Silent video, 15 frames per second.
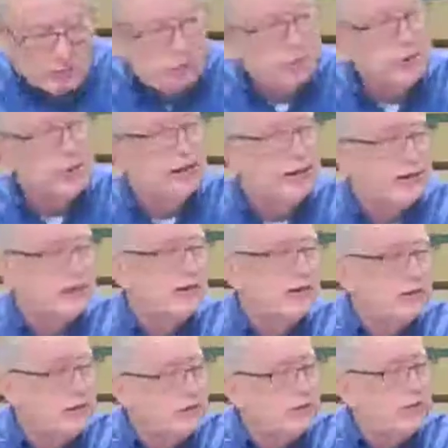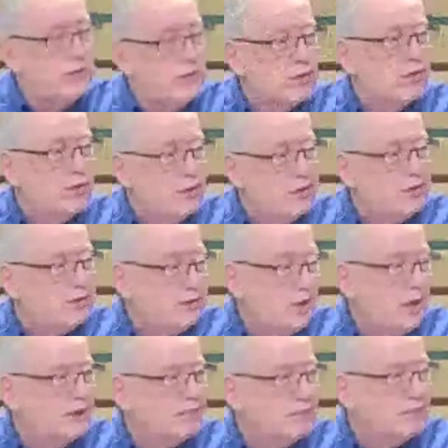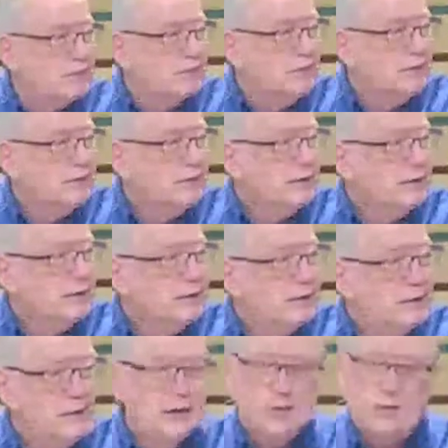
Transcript: to relate to those they were going to disciple. In other